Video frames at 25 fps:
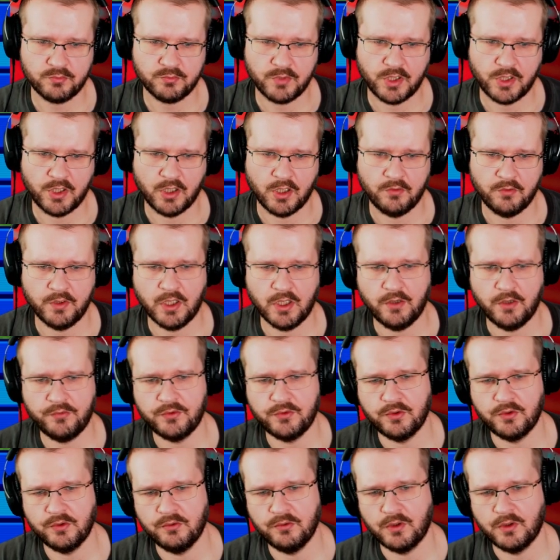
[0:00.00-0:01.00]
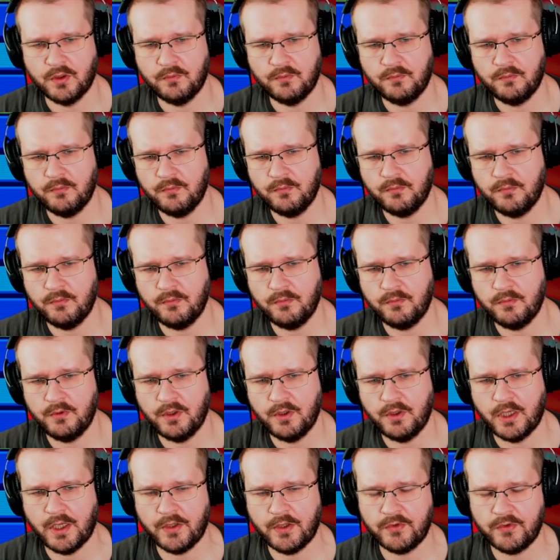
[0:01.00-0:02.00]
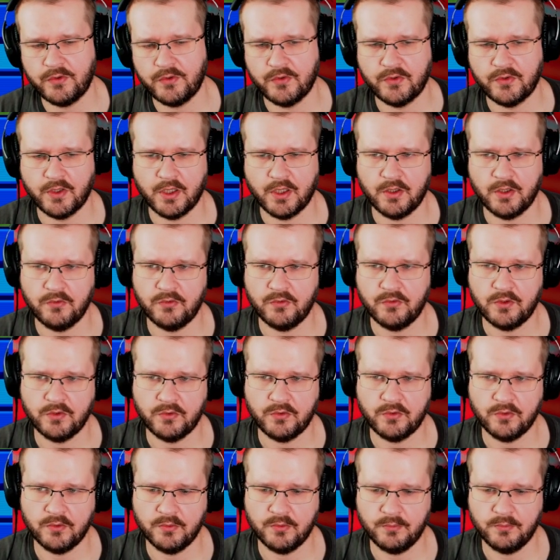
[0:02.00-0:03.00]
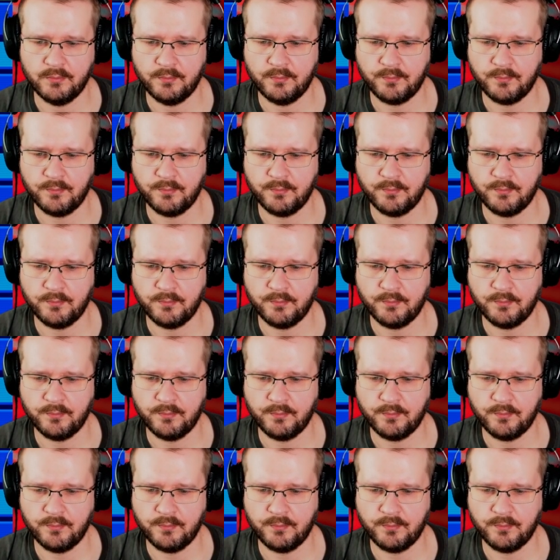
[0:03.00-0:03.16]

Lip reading: and now we have to do a nasty safety, so